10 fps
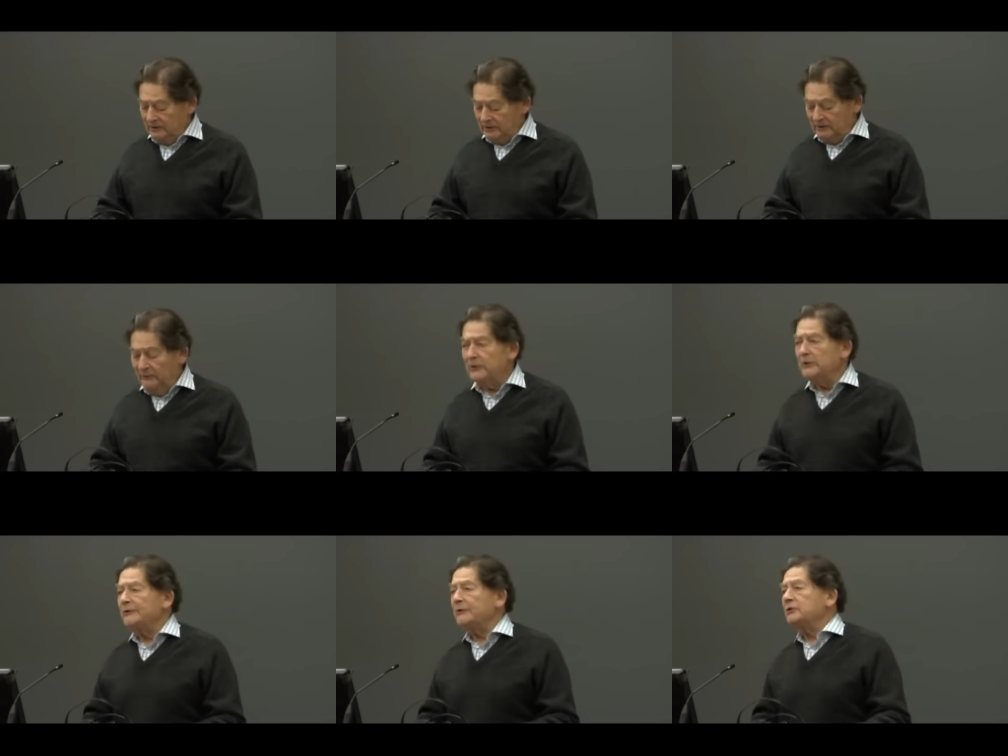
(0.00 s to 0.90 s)
To
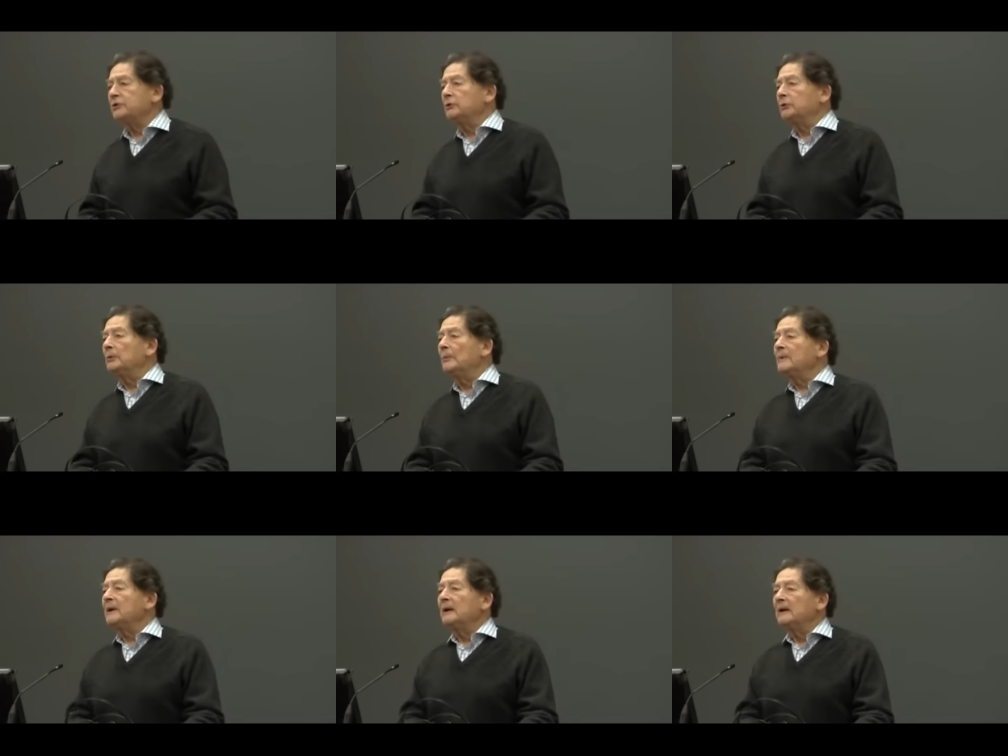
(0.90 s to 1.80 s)
confuse the two
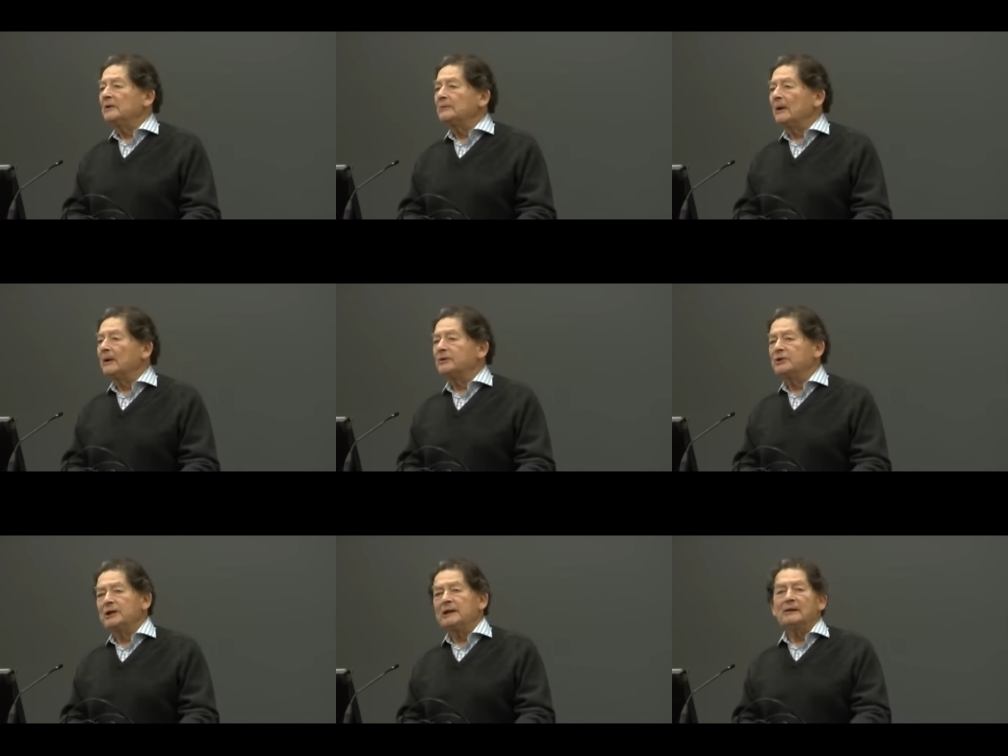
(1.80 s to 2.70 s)
is both
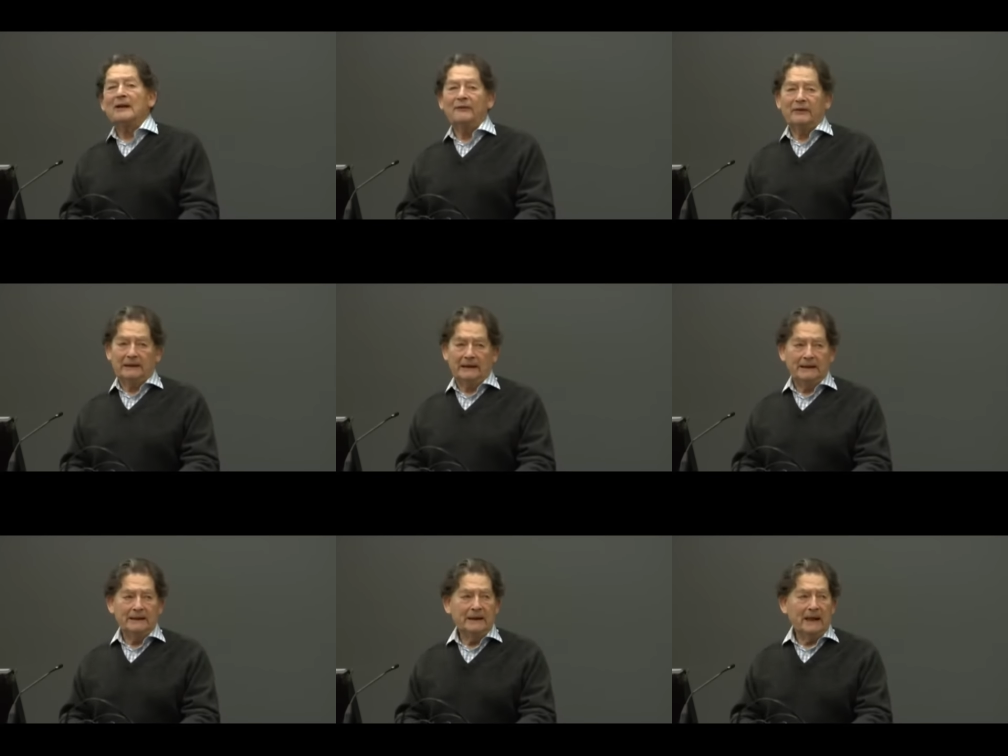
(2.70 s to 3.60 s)

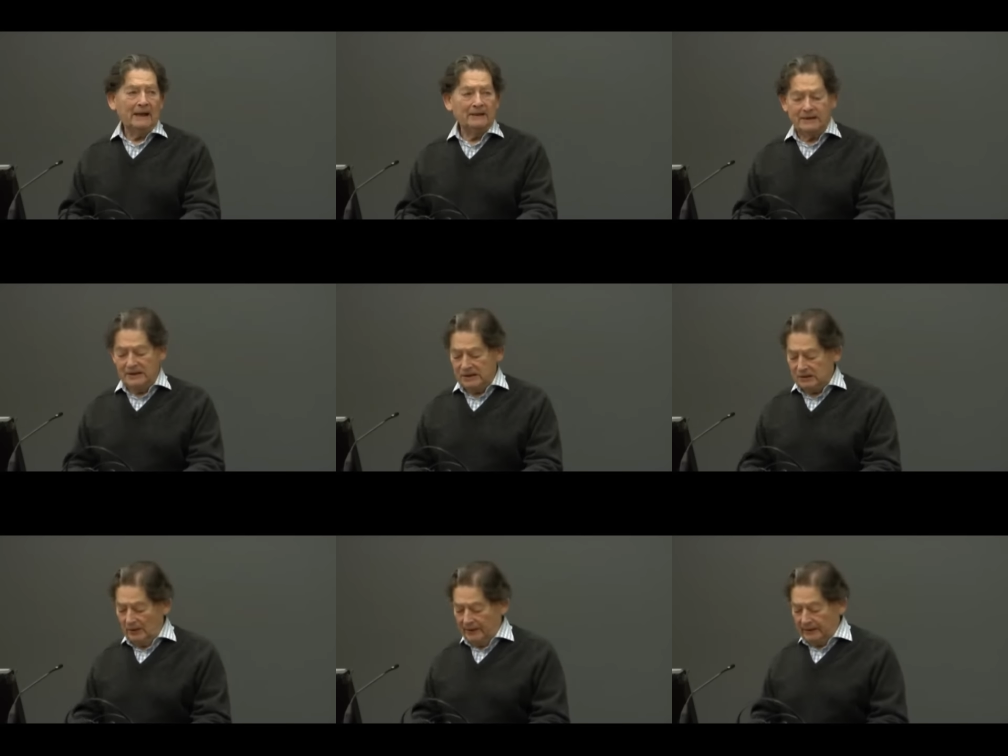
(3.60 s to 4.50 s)
geographically and
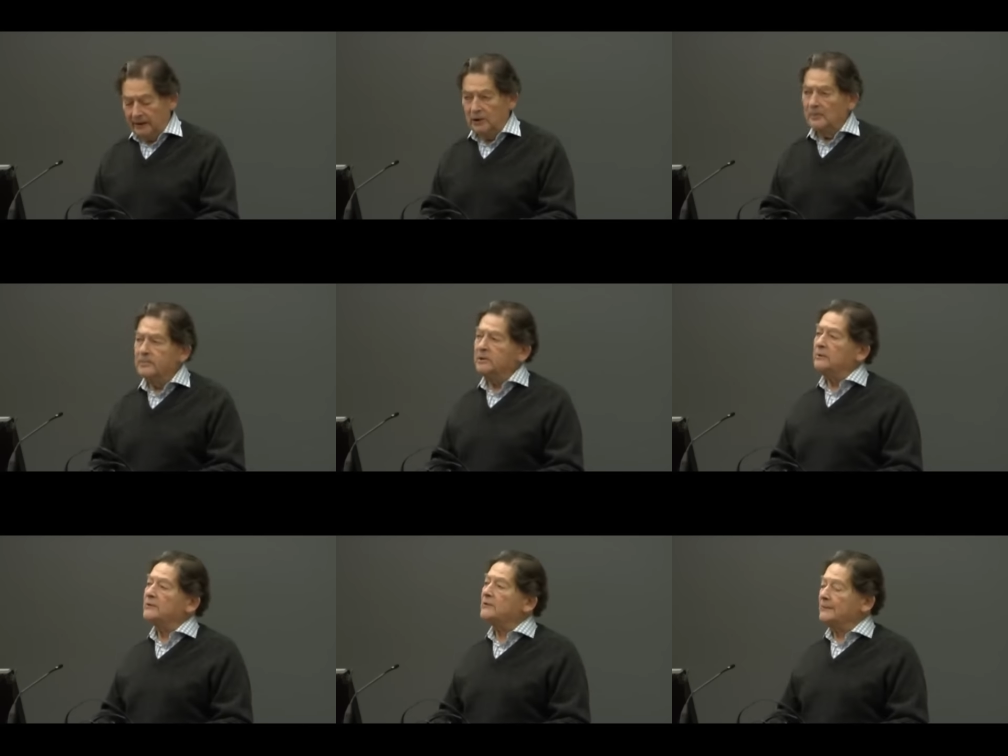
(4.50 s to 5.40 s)
historically
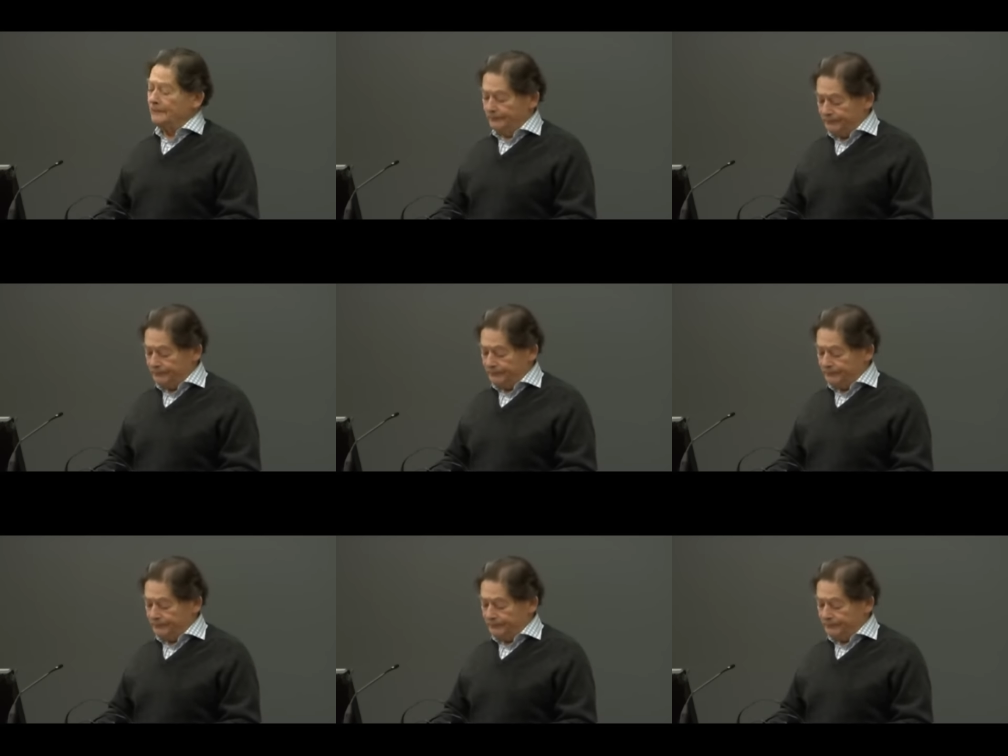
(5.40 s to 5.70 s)
obtuse.